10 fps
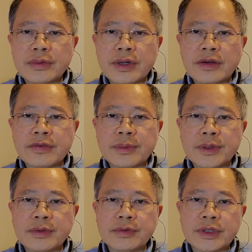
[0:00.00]

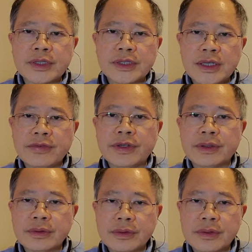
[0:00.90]
government was giving
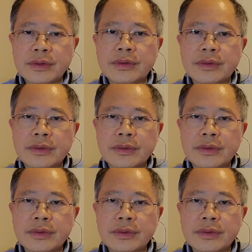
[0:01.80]
to